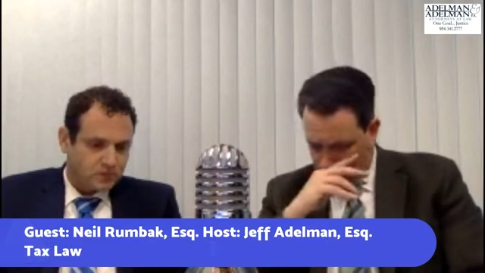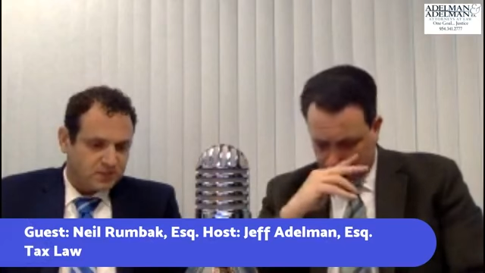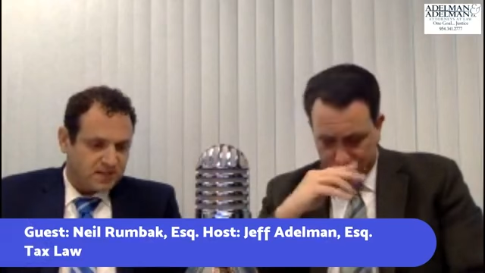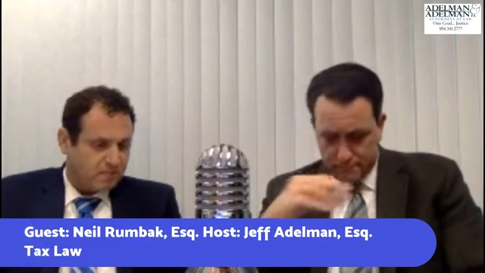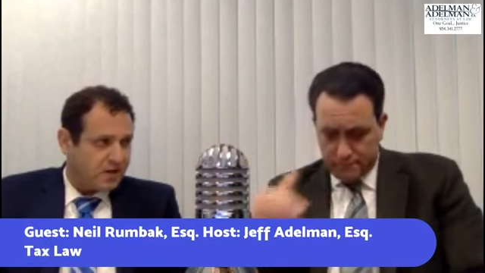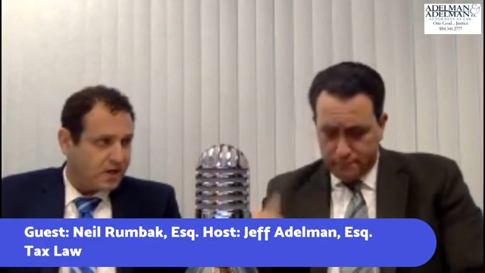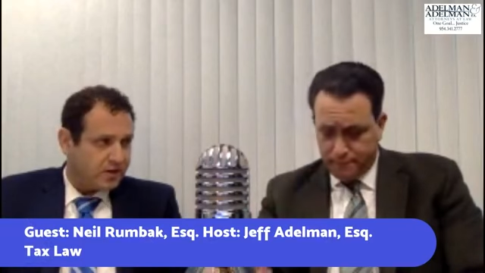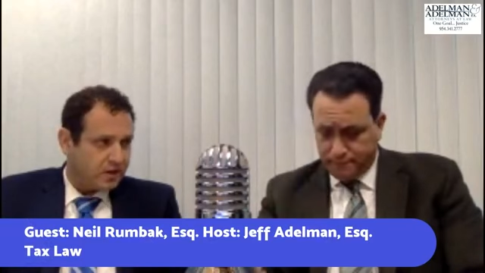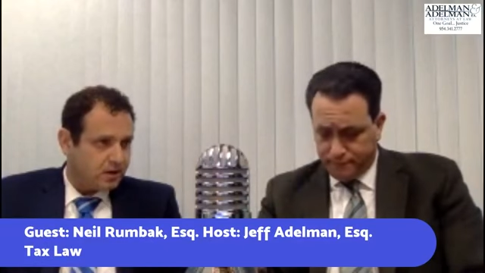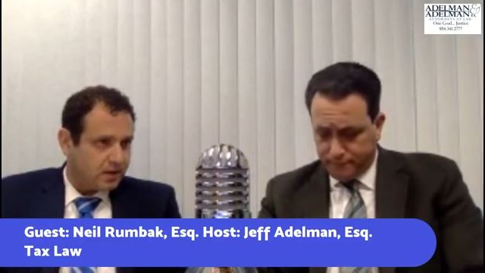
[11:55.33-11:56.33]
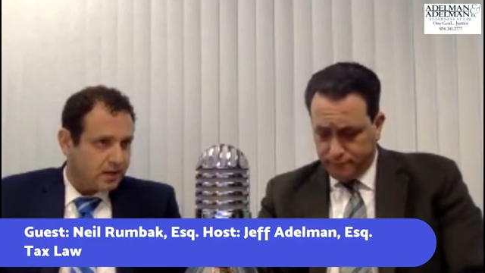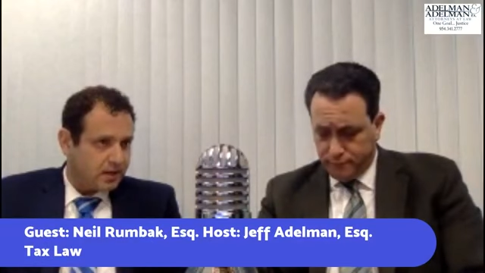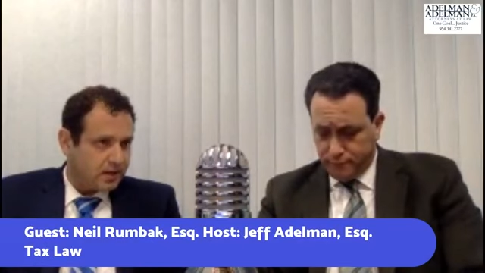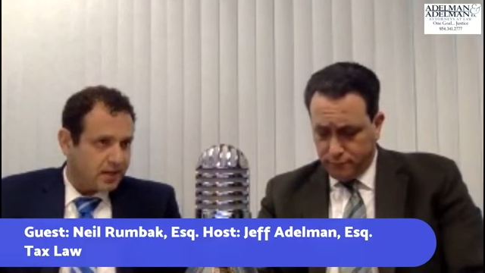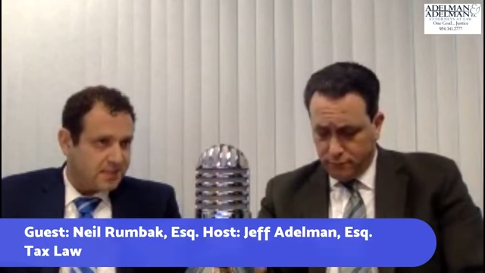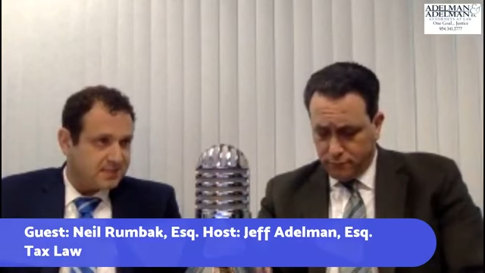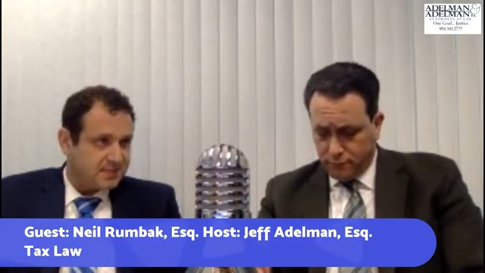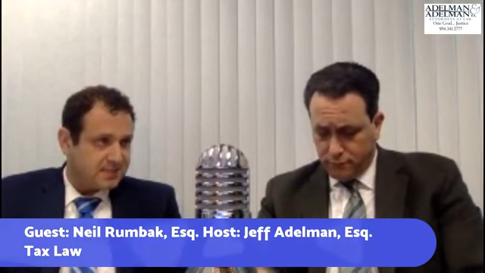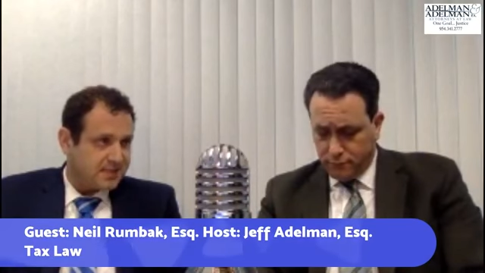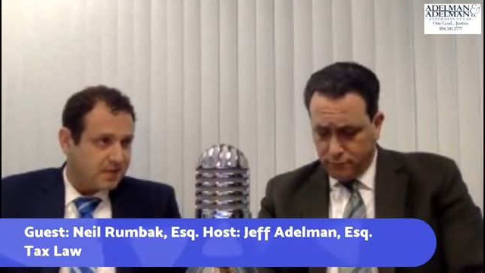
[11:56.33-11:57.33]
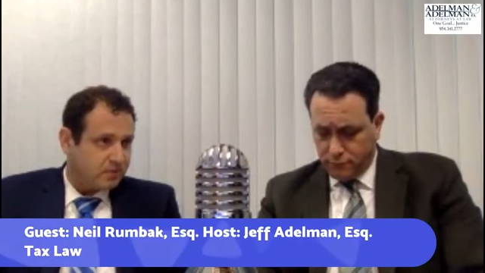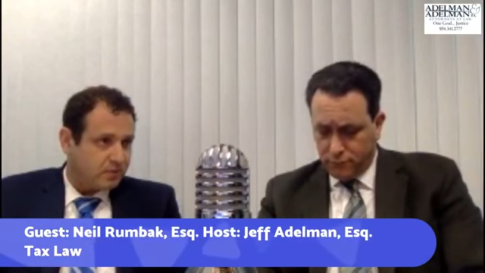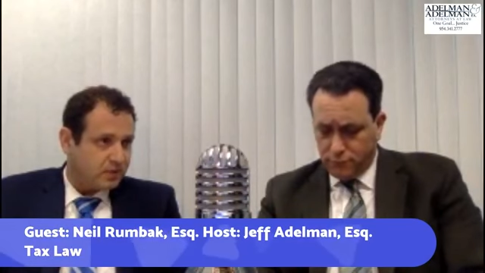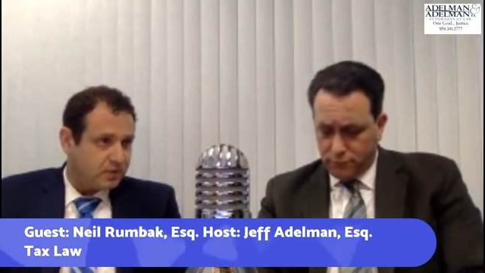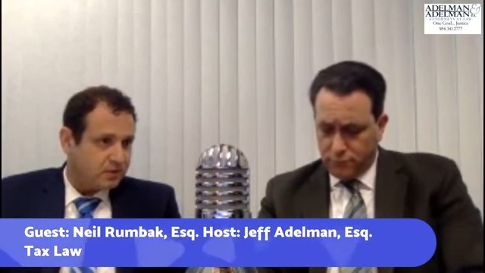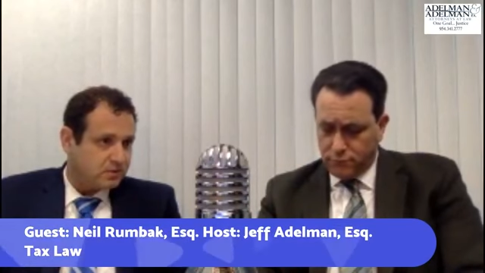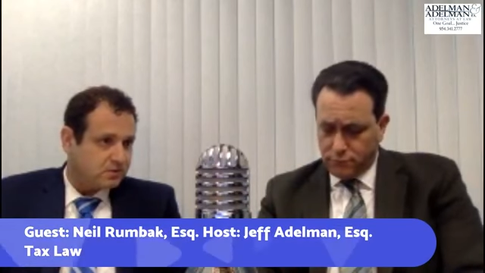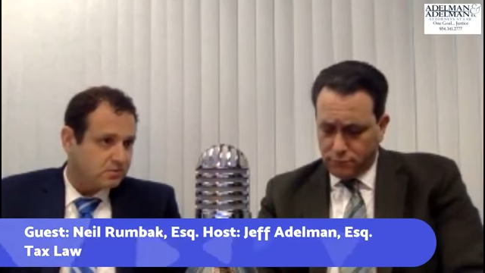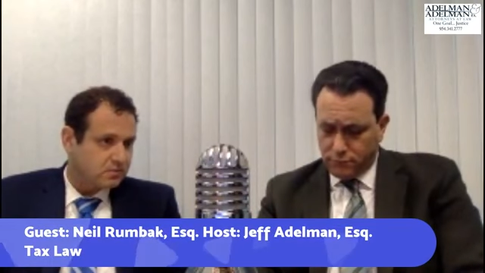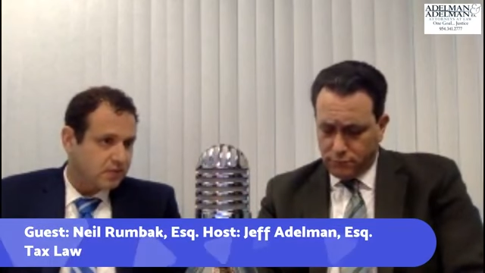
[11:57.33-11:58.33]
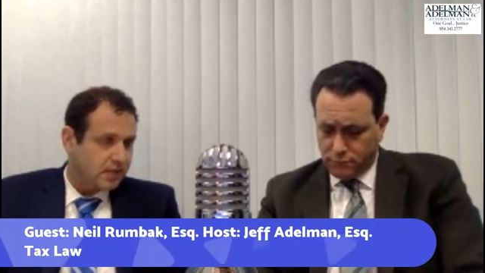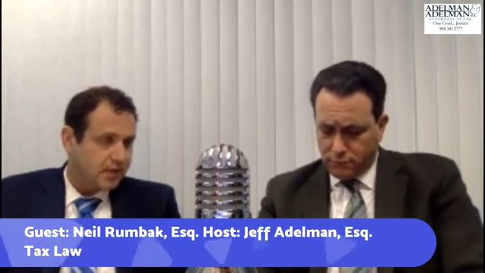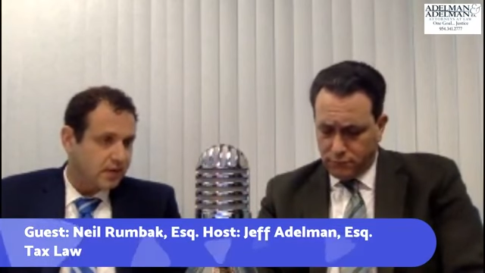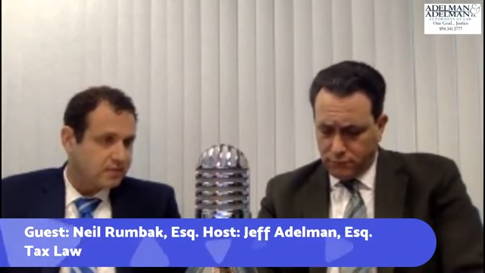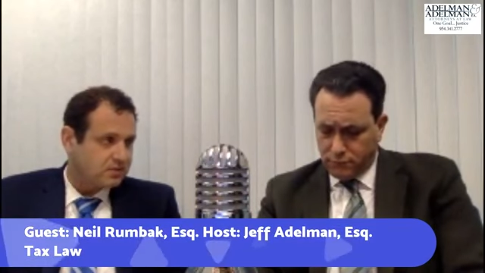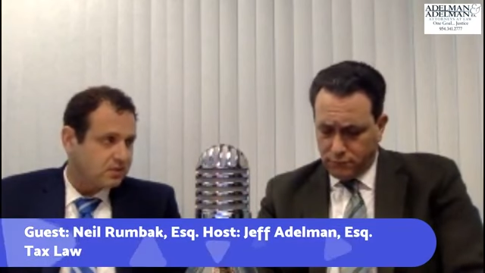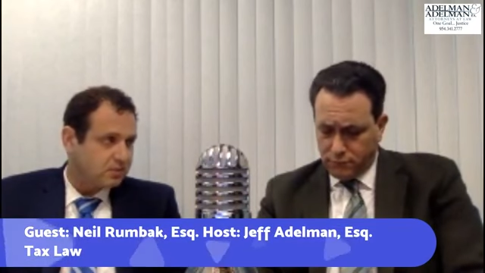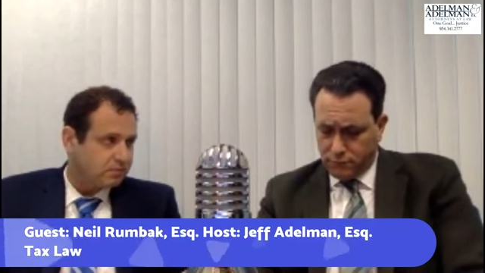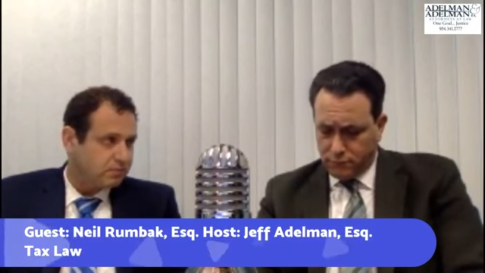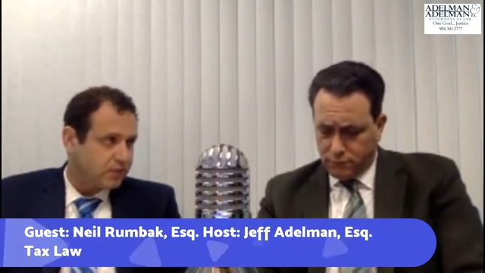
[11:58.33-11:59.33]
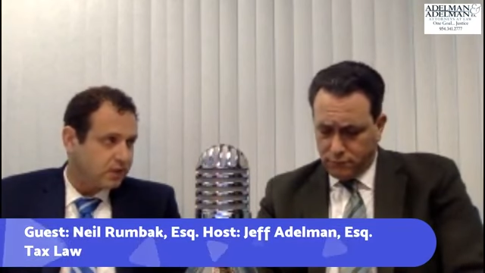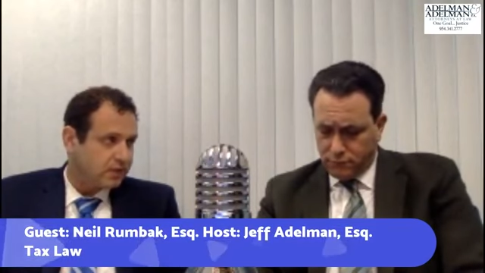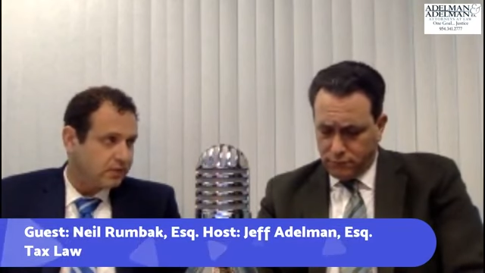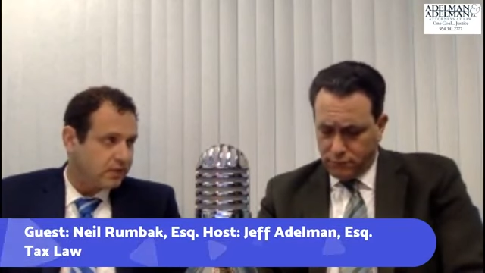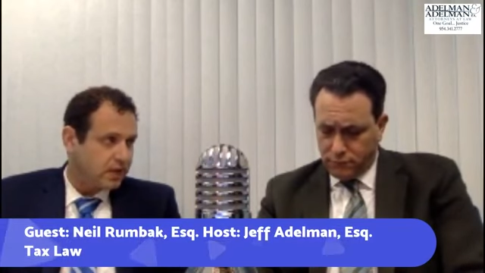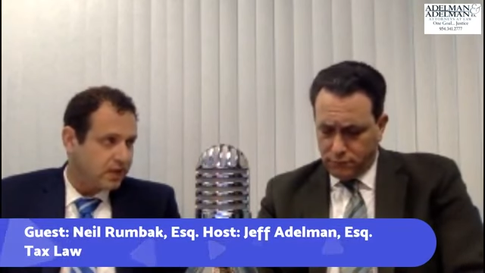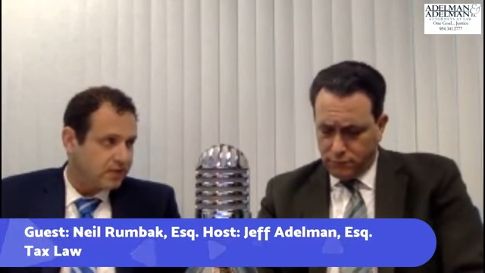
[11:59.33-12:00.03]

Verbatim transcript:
Speaker 1: to not bury their heads in the sand because IRS not burying their